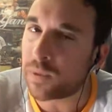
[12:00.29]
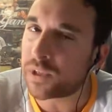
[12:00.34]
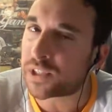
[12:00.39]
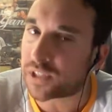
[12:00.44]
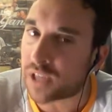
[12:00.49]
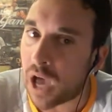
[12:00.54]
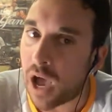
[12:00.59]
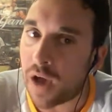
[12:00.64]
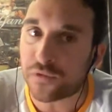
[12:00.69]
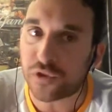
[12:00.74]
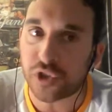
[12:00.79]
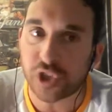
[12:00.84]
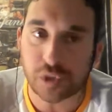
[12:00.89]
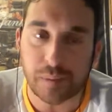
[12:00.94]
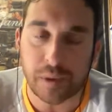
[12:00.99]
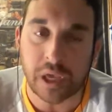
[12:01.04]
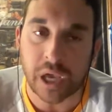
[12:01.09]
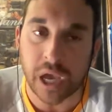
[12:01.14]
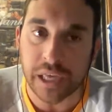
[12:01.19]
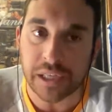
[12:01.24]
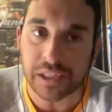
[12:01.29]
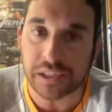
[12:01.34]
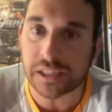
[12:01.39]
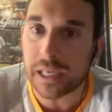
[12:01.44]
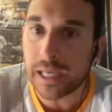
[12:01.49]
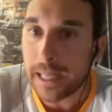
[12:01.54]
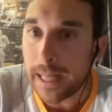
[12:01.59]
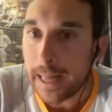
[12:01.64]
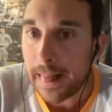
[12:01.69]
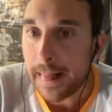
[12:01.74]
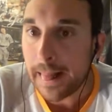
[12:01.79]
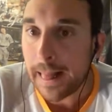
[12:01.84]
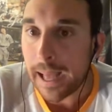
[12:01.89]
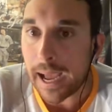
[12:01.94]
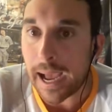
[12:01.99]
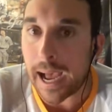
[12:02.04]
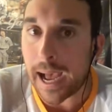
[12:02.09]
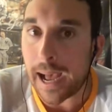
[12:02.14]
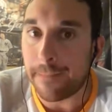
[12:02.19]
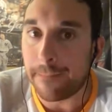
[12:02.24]
was tough just because,
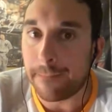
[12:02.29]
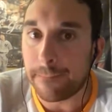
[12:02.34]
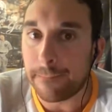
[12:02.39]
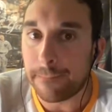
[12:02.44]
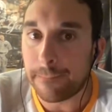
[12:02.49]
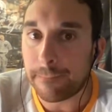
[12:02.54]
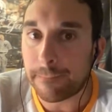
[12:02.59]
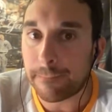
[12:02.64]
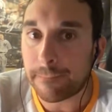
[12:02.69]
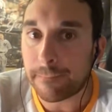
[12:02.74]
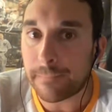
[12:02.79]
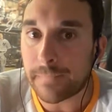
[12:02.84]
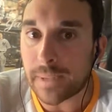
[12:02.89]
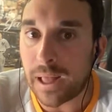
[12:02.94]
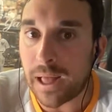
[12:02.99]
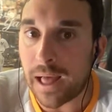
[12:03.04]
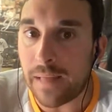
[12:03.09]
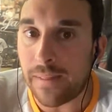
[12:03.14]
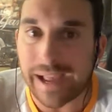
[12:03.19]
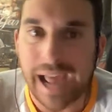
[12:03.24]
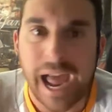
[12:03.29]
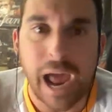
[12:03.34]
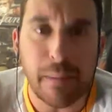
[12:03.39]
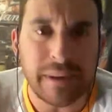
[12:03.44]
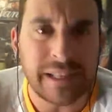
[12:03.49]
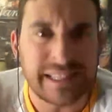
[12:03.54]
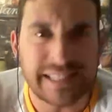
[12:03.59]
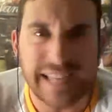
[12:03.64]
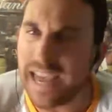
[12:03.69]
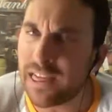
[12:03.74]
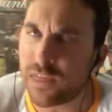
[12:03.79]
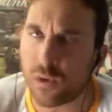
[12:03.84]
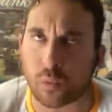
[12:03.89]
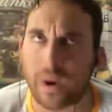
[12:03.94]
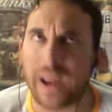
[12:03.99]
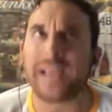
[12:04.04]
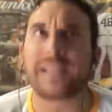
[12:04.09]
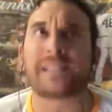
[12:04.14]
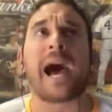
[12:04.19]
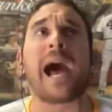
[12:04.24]
I would say the
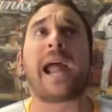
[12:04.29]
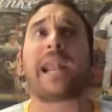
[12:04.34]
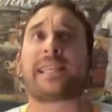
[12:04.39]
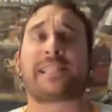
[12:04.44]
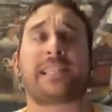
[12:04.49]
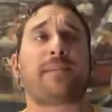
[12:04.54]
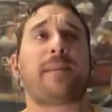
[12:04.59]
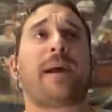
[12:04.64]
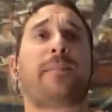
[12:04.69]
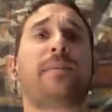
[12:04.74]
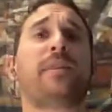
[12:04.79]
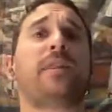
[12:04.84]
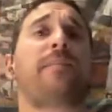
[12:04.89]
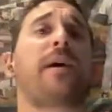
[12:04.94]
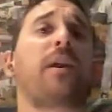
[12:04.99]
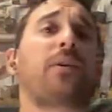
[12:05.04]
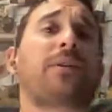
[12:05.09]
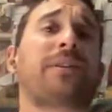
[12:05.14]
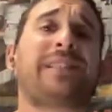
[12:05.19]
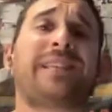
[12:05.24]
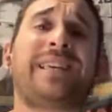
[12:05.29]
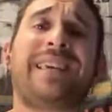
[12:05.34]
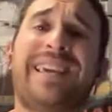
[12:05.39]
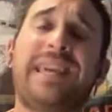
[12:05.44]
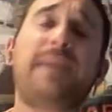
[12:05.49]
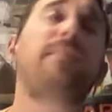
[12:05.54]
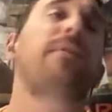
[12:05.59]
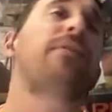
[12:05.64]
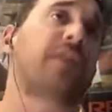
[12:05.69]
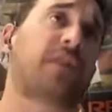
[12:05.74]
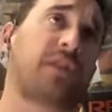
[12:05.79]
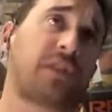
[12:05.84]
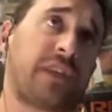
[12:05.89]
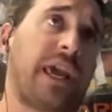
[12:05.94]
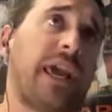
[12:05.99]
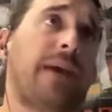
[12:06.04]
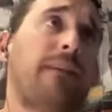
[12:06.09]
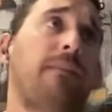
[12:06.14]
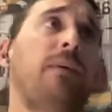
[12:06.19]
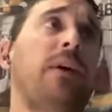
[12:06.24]
Rays honestly might have been the better team in this
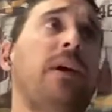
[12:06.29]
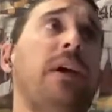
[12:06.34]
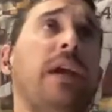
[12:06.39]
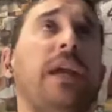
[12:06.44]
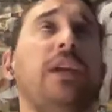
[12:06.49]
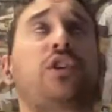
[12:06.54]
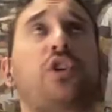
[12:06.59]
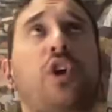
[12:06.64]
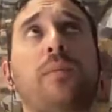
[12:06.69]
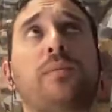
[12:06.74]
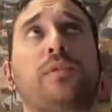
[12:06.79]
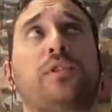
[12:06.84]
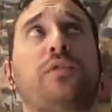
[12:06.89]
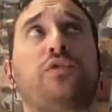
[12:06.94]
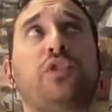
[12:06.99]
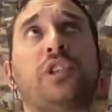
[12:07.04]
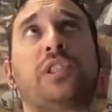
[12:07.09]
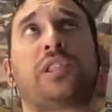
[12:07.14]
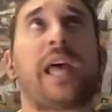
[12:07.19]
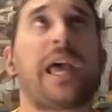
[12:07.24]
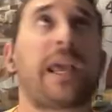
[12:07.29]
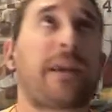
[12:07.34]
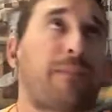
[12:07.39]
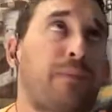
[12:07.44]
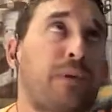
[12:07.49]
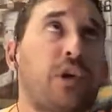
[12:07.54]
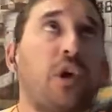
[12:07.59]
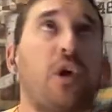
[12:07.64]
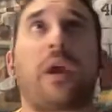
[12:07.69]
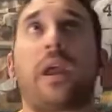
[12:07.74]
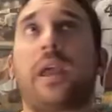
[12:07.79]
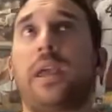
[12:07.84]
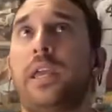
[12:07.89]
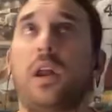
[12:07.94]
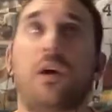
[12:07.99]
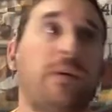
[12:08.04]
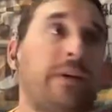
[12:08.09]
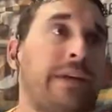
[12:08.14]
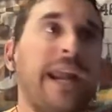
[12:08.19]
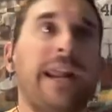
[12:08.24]
game in terms of just, like, pure,
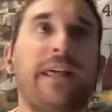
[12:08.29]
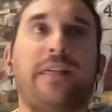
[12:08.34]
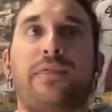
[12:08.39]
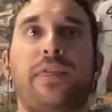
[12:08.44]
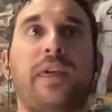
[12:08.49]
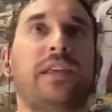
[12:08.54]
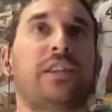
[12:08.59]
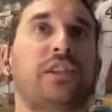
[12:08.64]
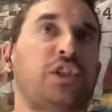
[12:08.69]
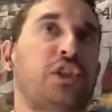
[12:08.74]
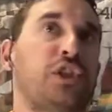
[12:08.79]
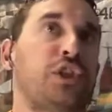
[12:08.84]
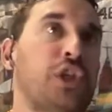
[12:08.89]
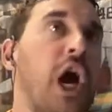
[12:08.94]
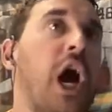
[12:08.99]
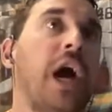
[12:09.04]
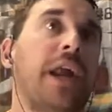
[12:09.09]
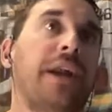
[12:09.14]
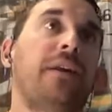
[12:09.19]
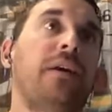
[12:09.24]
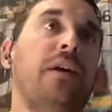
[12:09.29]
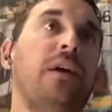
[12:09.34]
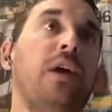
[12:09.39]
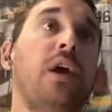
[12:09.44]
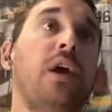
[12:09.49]
getting things done.